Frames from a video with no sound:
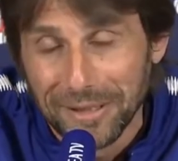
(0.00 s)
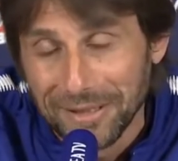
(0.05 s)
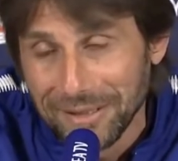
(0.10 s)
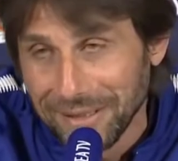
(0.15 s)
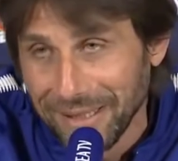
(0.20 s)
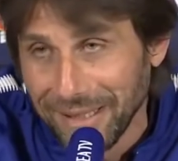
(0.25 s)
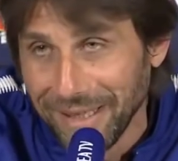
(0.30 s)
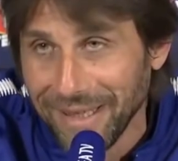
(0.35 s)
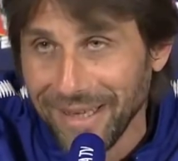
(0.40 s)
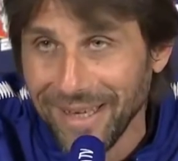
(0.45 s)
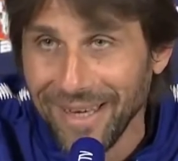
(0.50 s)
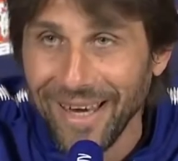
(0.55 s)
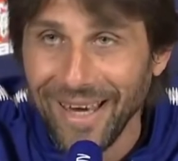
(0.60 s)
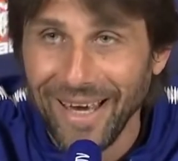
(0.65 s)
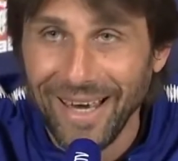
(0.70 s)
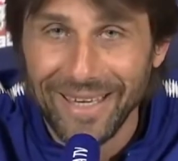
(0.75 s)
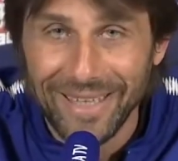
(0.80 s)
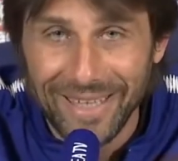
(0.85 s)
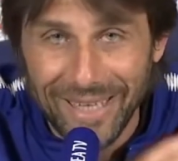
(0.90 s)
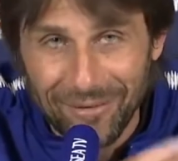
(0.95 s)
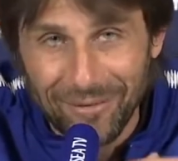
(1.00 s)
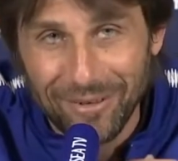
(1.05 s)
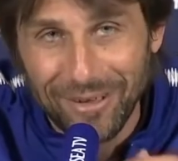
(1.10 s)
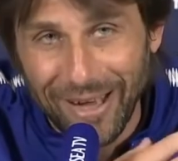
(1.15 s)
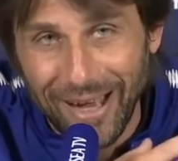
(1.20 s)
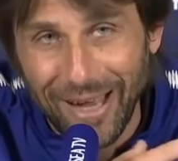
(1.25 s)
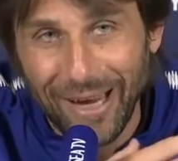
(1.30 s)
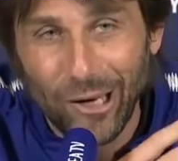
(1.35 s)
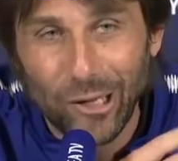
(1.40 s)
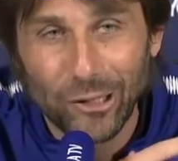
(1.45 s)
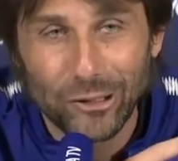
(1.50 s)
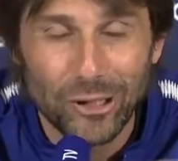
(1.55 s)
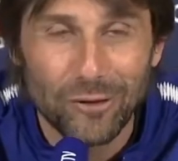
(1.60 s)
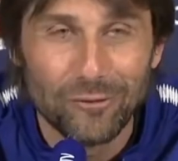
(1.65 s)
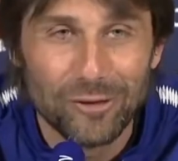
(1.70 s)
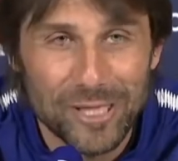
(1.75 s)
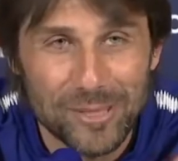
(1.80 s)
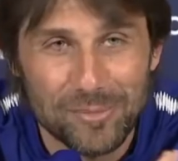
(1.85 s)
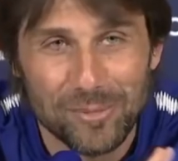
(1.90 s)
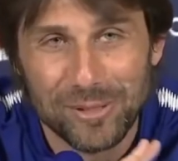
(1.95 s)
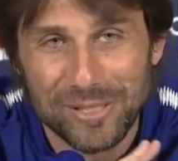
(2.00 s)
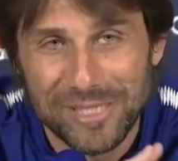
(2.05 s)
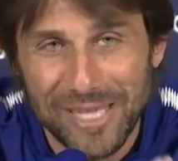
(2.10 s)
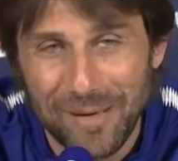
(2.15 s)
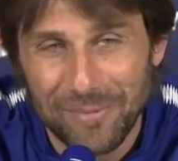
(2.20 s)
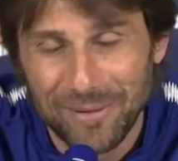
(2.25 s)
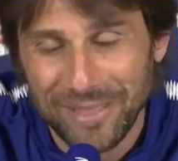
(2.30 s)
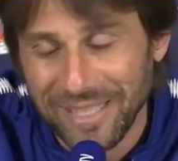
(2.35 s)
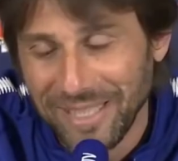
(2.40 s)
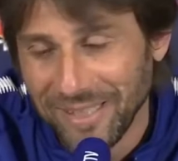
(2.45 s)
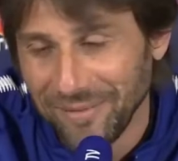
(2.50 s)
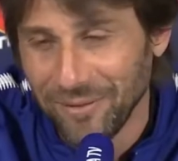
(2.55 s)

Yeah, I have a lot of responsibility.